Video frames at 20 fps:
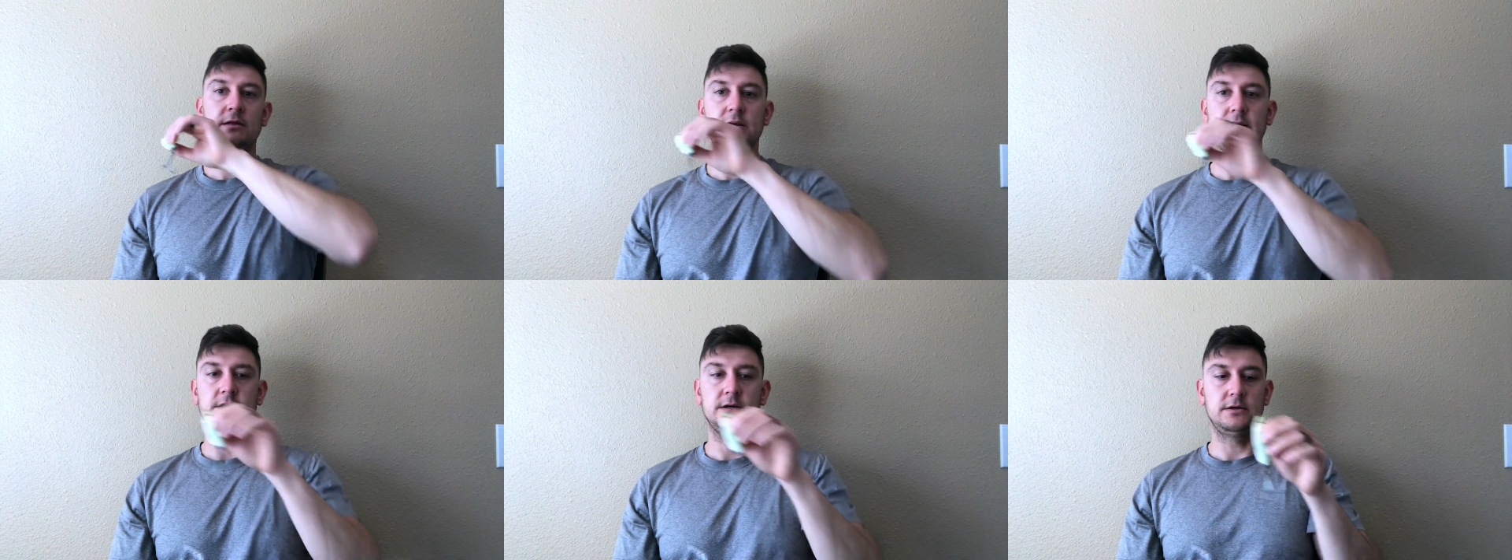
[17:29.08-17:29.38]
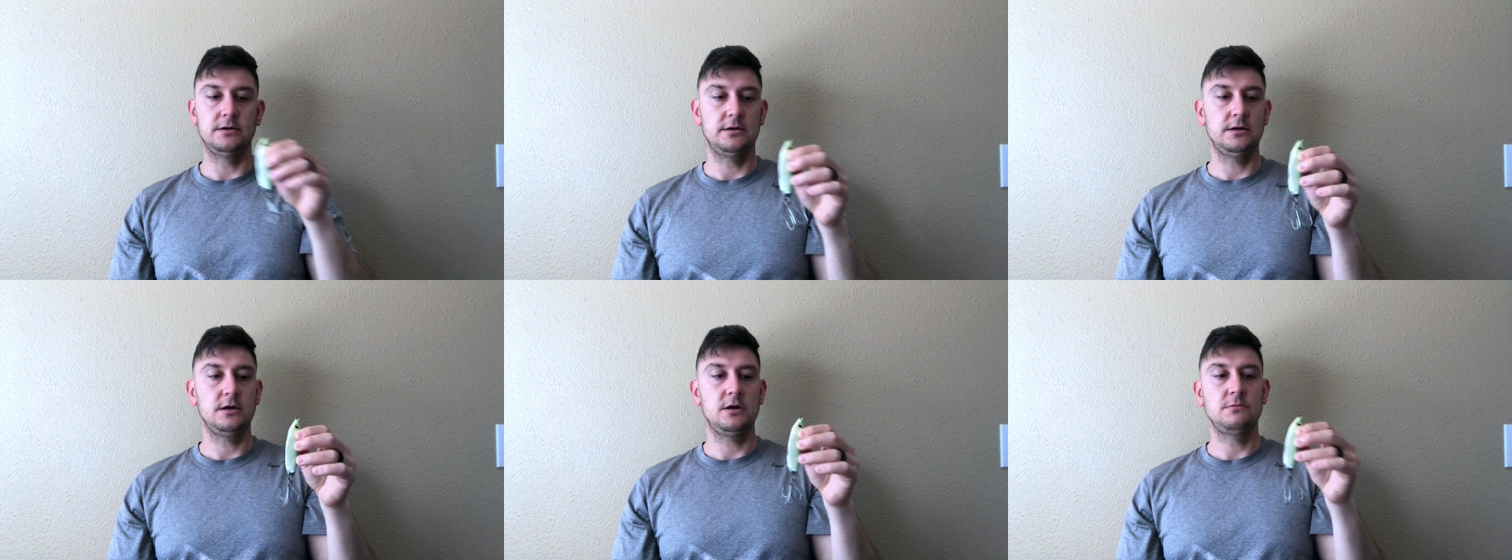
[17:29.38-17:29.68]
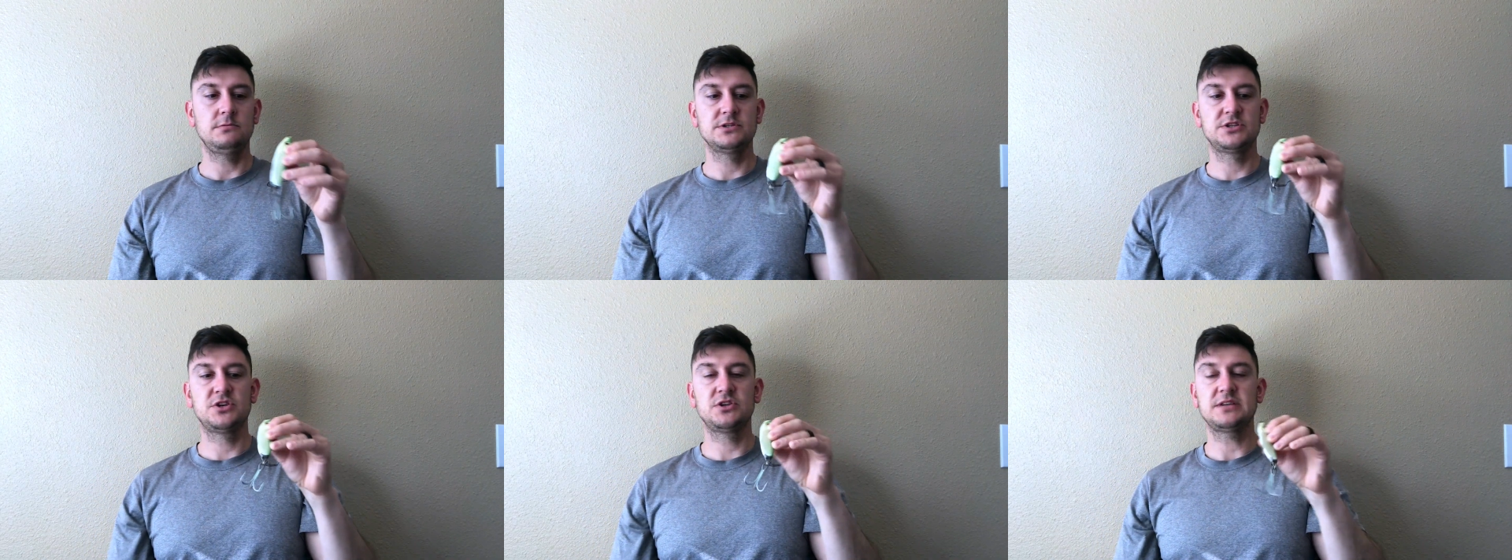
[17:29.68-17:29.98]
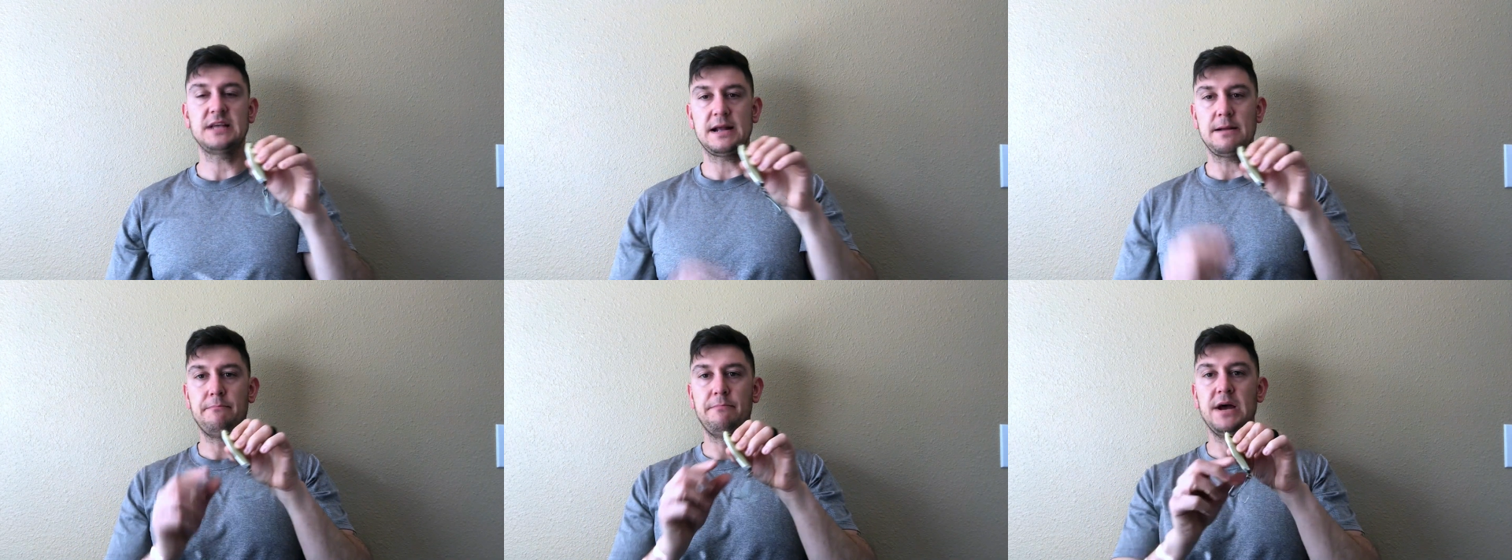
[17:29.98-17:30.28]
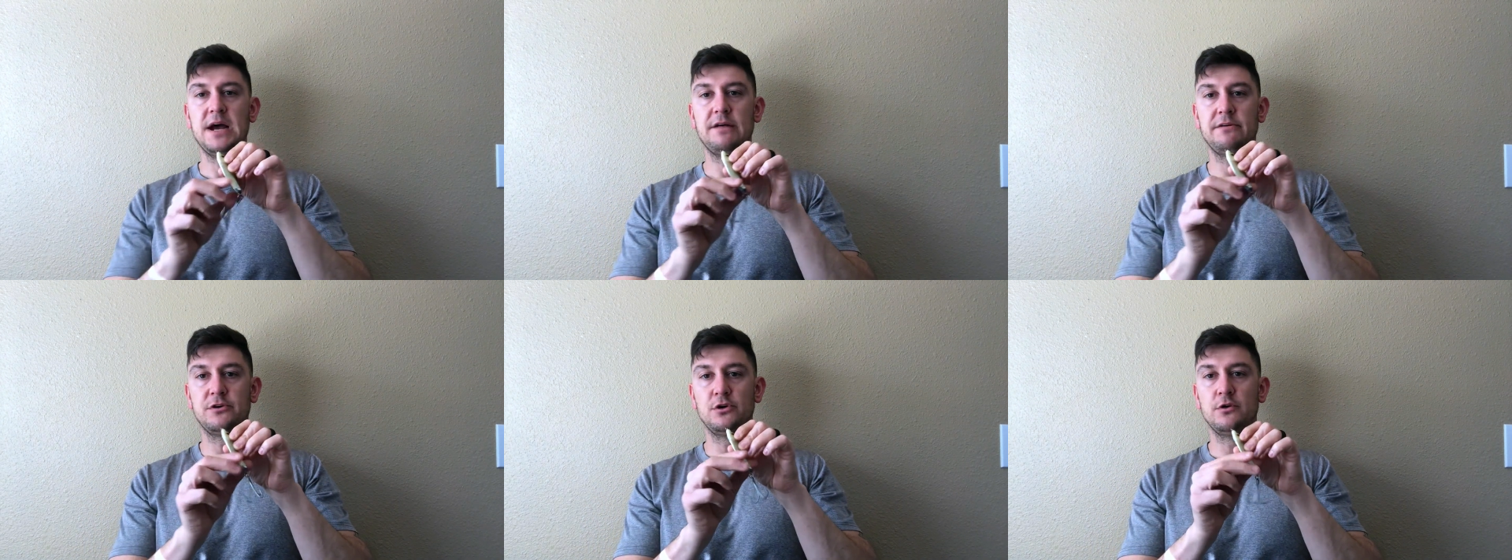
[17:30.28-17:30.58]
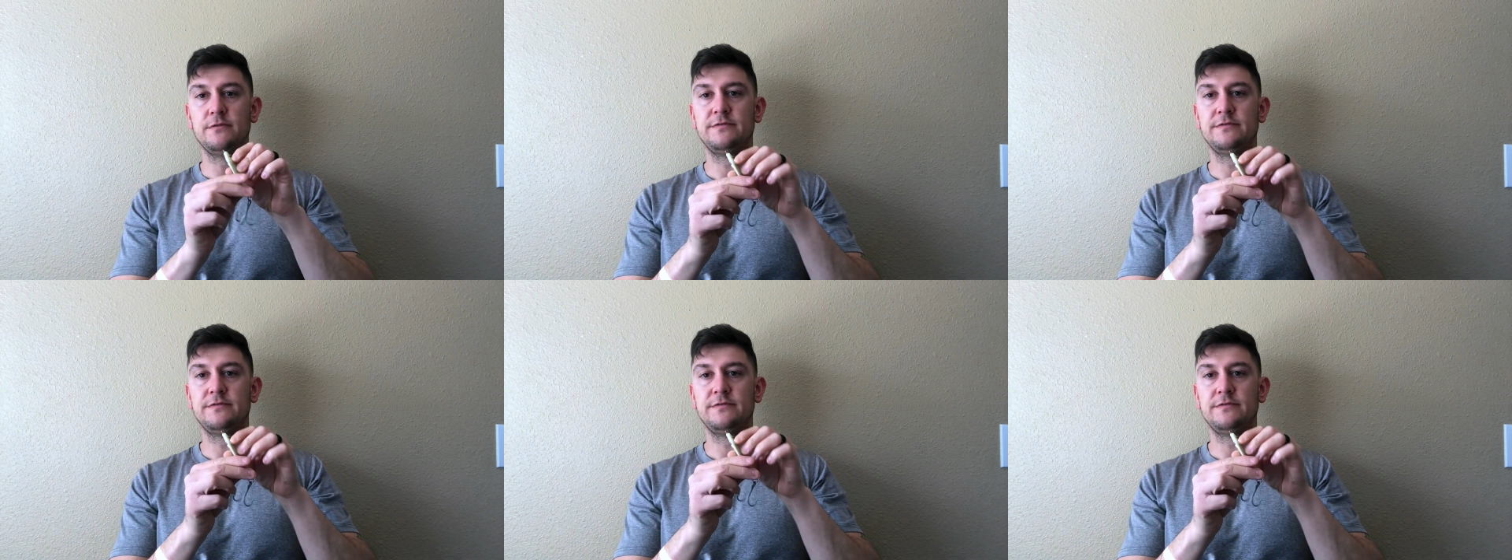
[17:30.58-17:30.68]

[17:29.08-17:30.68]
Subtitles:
like it almost looks like a ballyhoo.